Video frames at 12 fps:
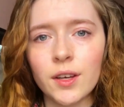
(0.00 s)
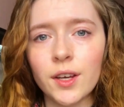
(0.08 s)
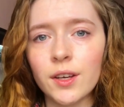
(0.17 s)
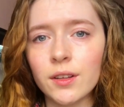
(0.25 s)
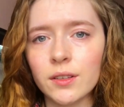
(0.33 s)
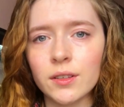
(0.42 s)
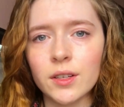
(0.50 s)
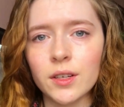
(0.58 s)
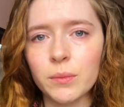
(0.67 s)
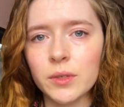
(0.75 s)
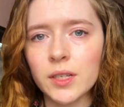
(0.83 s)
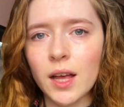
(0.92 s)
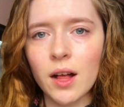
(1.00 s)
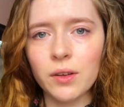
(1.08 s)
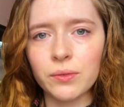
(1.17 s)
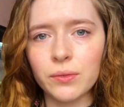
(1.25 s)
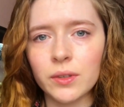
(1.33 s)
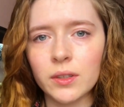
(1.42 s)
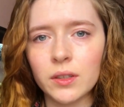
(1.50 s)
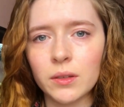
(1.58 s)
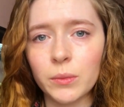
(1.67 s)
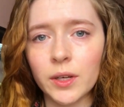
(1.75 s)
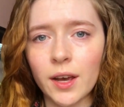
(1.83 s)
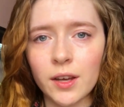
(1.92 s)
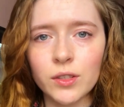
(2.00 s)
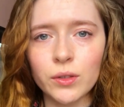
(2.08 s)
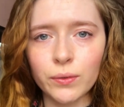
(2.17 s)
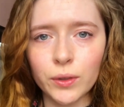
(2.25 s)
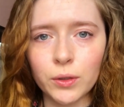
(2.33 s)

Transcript: killed himself because of